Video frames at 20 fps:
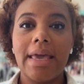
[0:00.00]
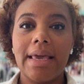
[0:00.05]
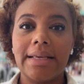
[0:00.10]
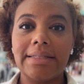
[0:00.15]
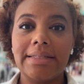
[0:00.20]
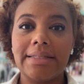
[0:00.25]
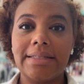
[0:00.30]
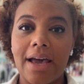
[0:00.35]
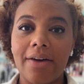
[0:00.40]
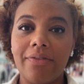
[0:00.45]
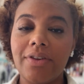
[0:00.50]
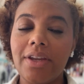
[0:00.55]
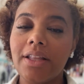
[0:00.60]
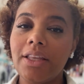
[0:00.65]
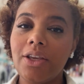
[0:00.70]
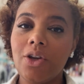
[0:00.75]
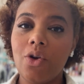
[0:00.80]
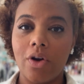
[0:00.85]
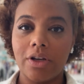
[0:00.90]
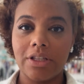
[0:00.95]
is
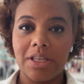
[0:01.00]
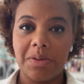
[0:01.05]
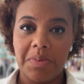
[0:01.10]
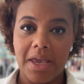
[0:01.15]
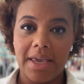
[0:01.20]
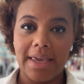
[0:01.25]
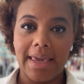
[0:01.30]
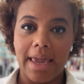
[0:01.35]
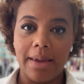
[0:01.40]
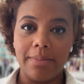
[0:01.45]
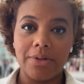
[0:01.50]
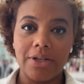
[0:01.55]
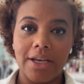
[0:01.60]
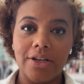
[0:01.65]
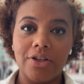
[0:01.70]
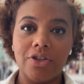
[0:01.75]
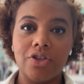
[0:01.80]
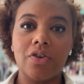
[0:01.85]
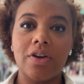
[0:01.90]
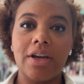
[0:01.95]
definitely going to be a game
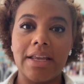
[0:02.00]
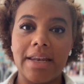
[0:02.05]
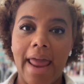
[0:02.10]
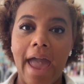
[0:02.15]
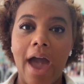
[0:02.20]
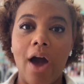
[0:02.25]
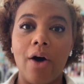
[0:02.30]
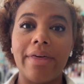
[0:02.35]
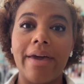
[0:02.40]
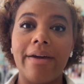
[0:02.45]
changer in how